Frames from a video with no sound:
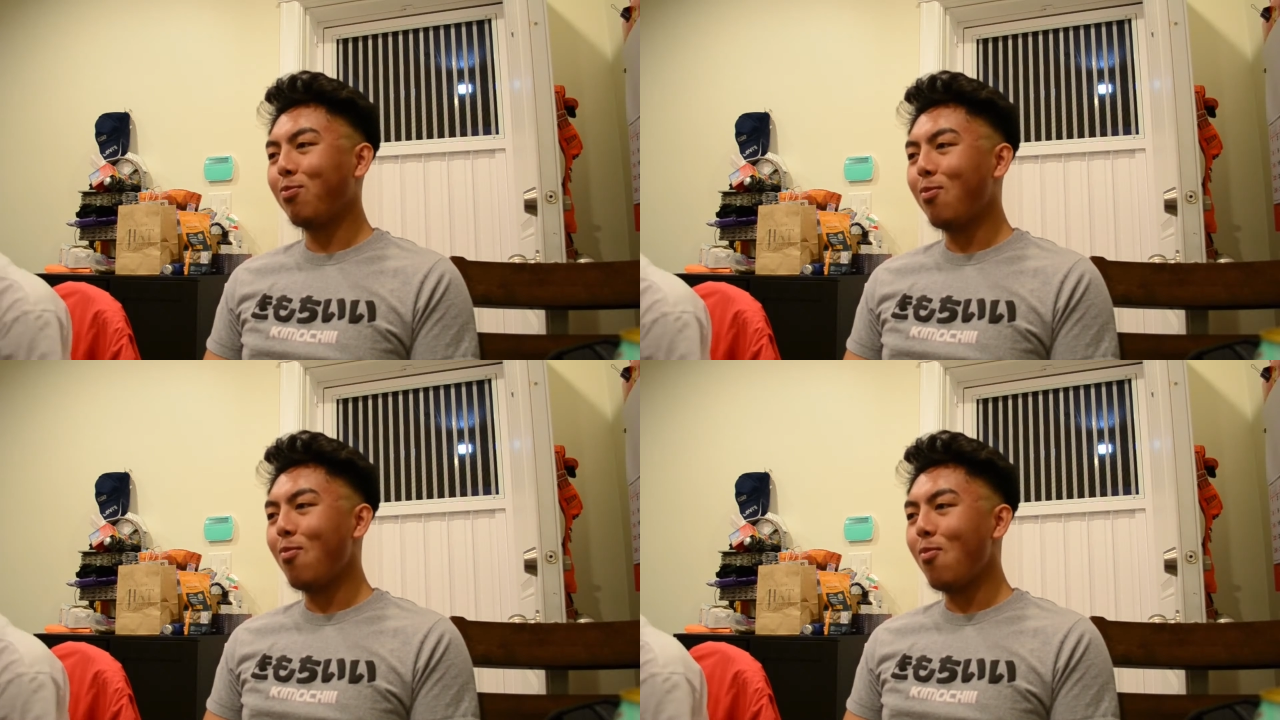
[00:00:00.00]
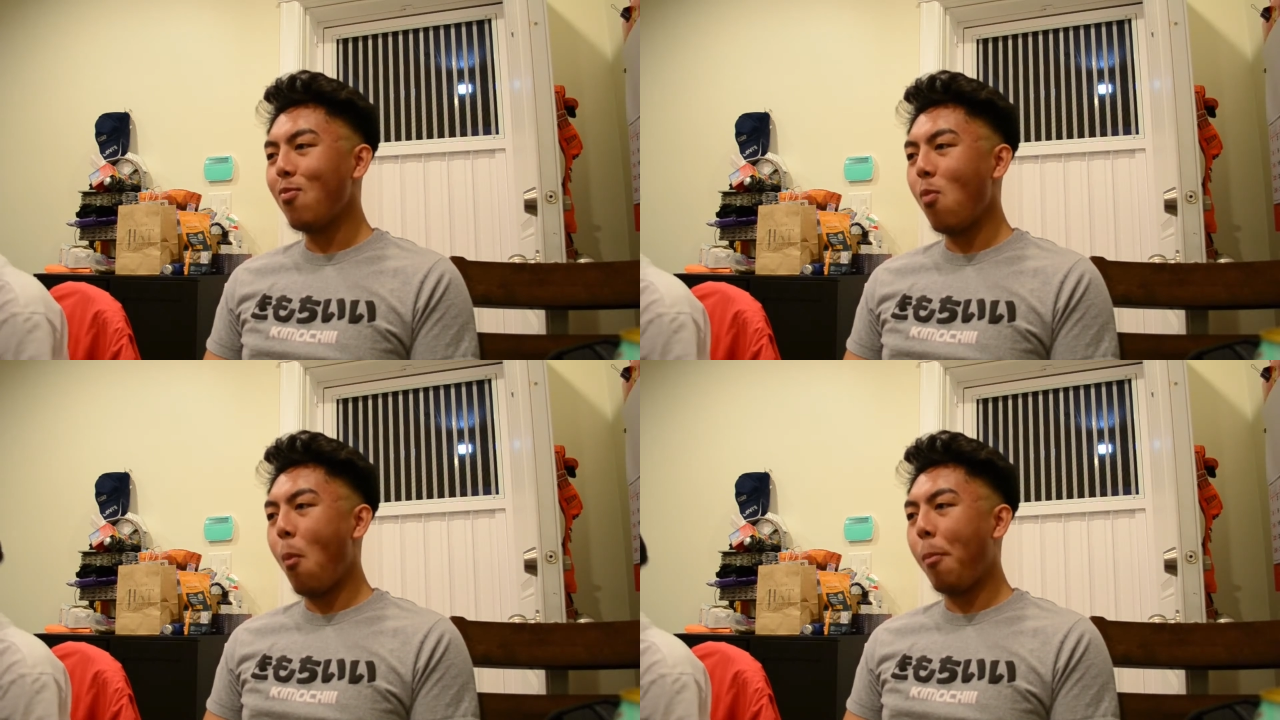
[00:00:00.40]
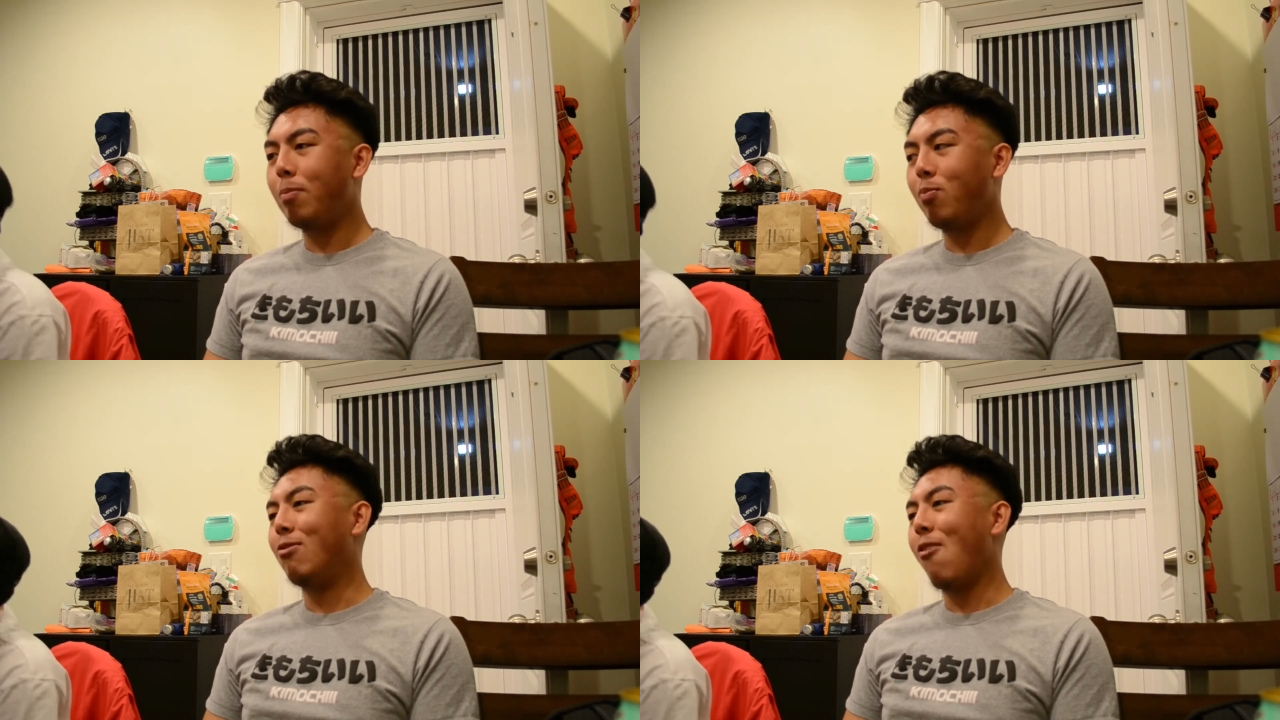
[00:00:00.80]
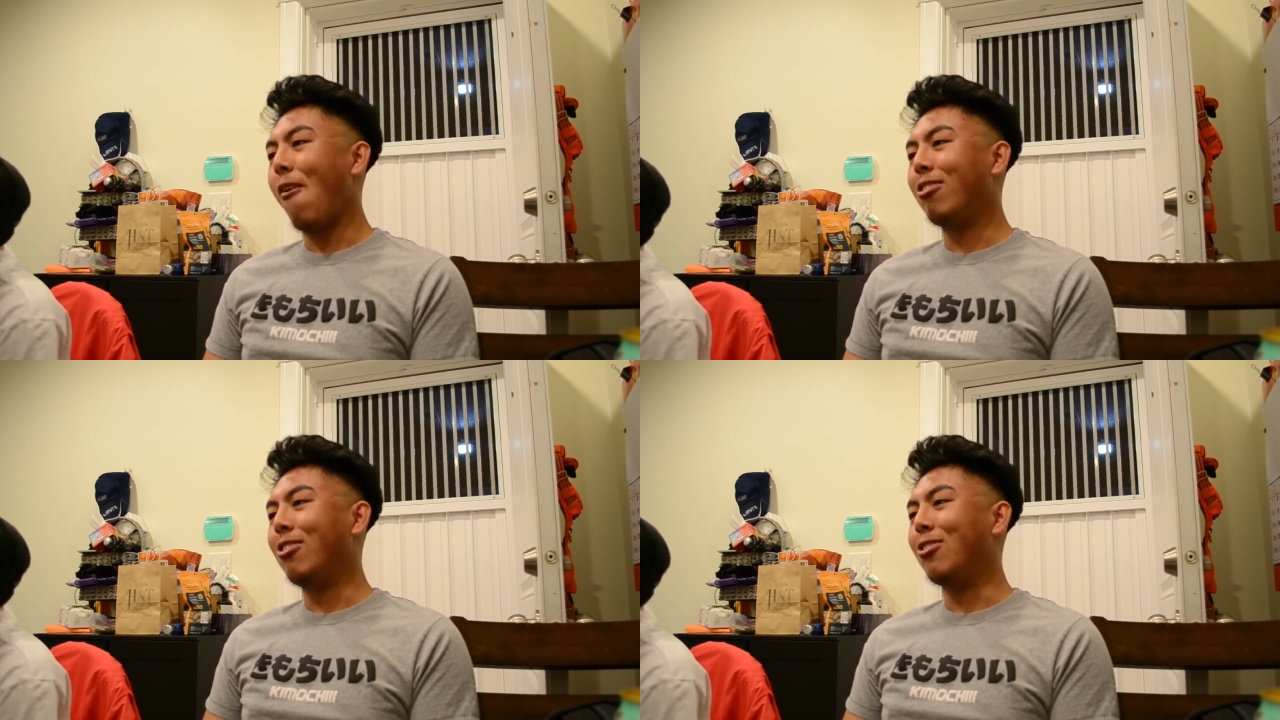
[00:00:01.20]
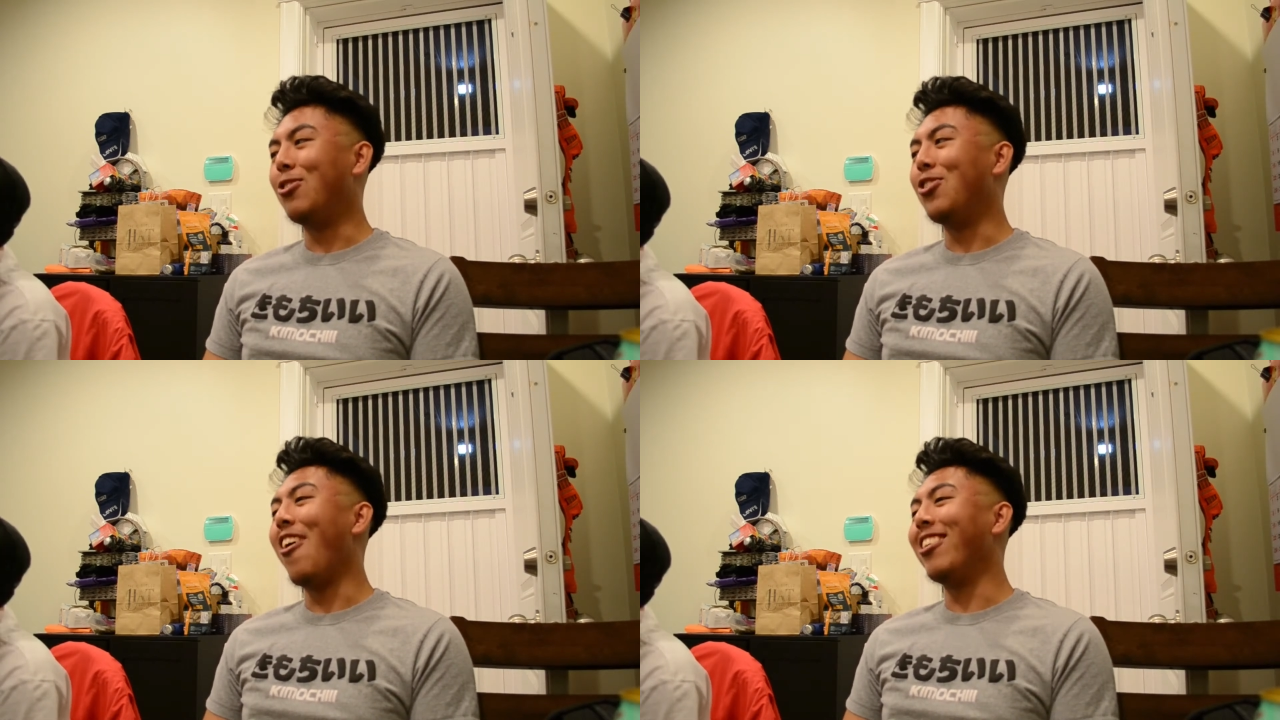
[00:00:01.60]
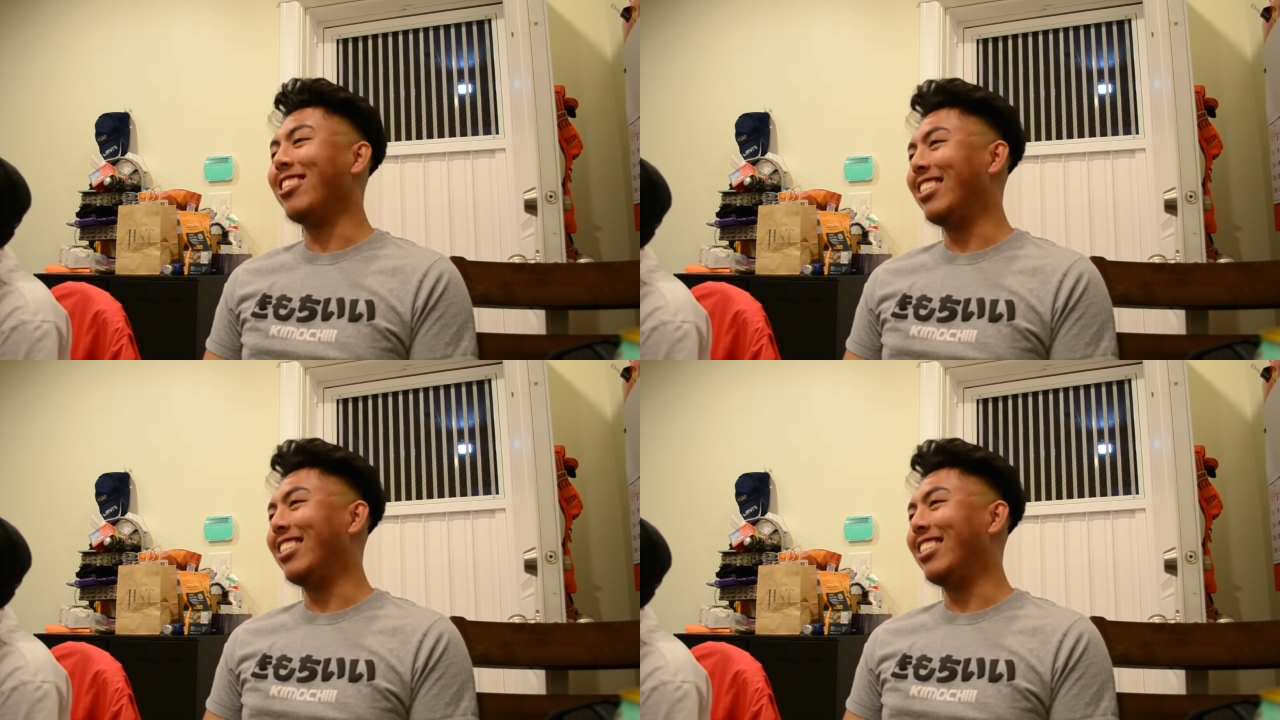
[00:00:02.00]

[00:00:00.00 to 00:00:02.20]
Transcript: Are you okay, right? Yo, Johnny.